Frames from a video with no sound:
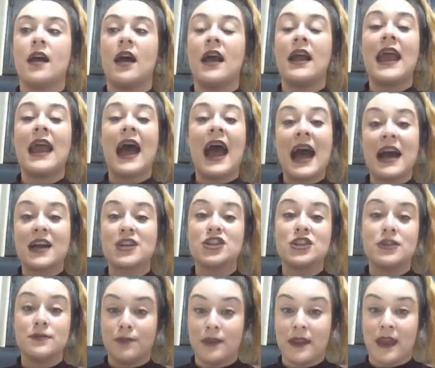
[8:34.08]
an
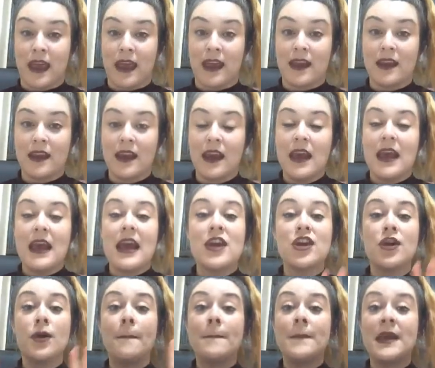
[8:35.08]
action plan. And
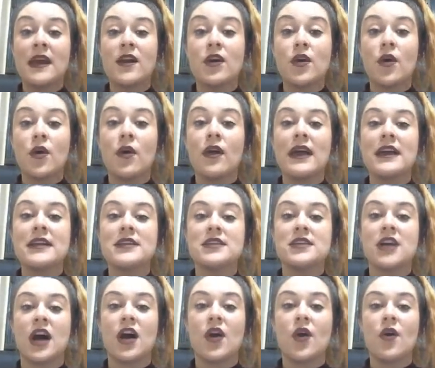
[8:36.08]
your big goal is
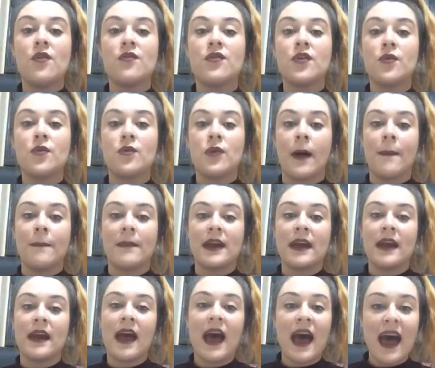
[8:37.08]
not
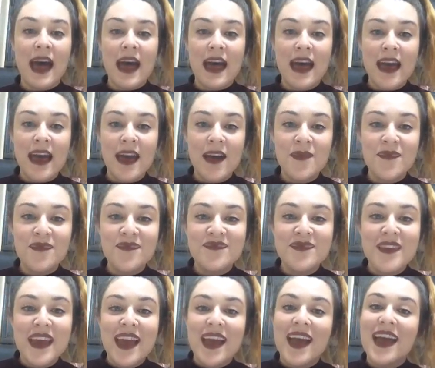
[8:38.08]
overwhelming.
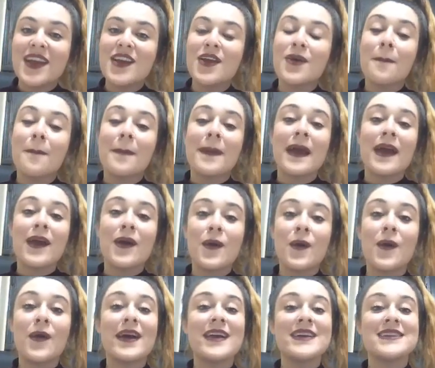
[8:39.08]
And your big
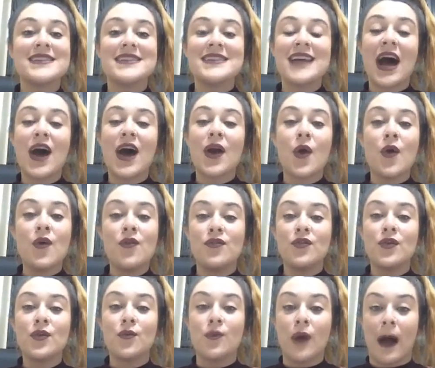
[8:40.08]
goal is not
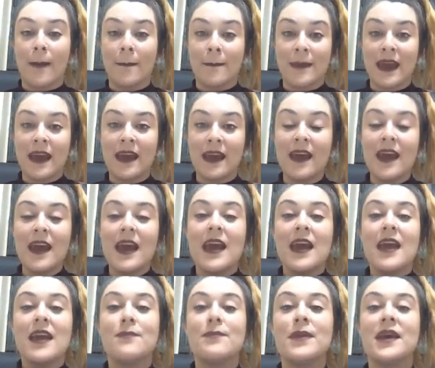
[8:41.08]
overwhelming
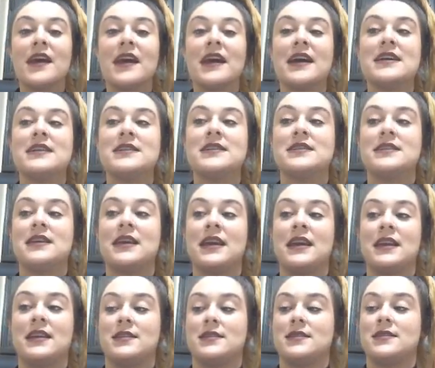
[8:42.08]
because
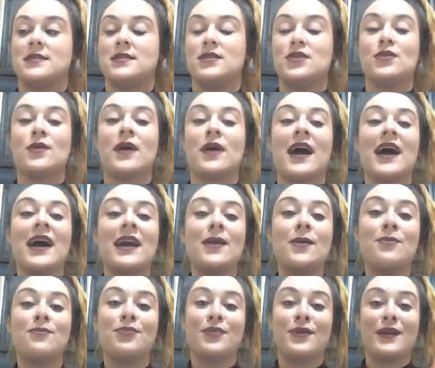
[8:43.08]
you kind
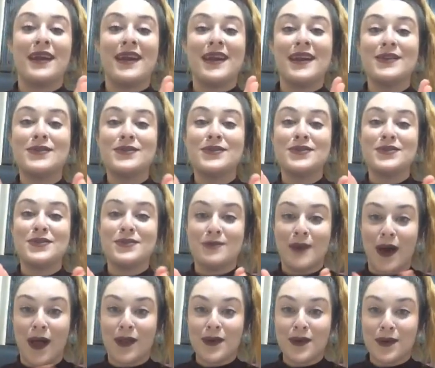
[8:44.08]
of put it into
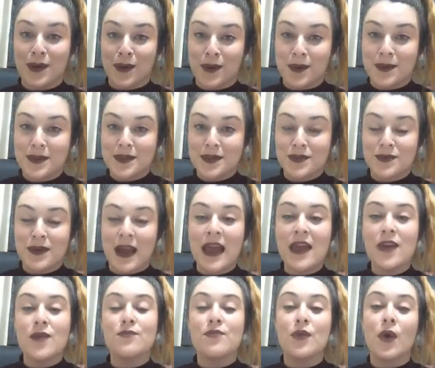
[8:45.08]
smaller goals, right?
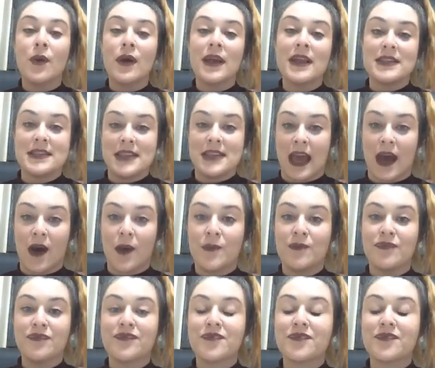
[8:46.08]
You broke it down.